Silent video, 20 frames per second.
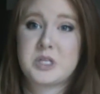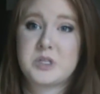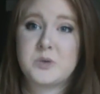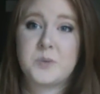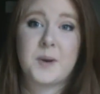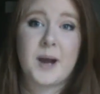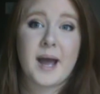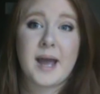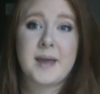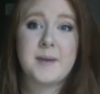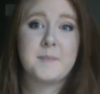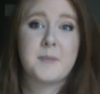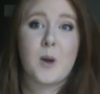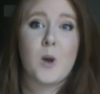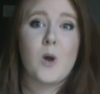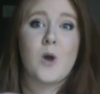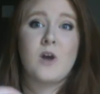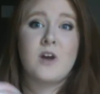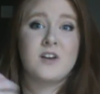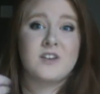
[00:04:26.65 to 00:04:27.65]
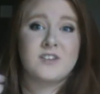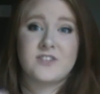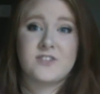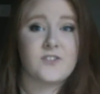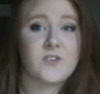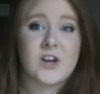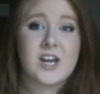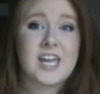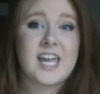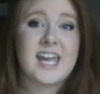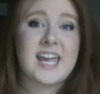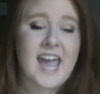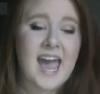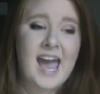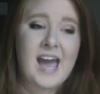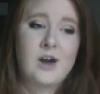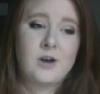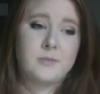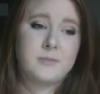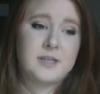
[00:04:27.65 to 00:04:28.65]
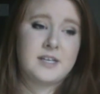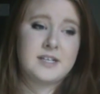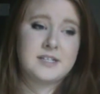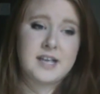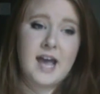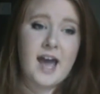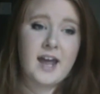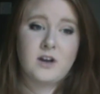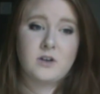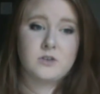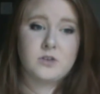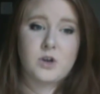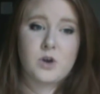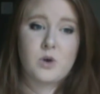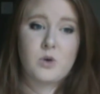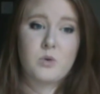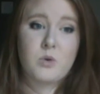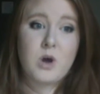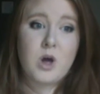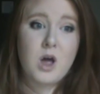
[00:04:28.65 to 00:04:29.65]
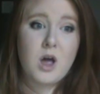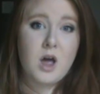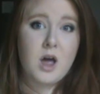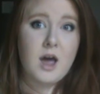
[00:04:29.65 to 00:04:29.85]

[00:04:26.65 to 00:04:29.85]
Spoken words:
So I'm freaking out because I don't know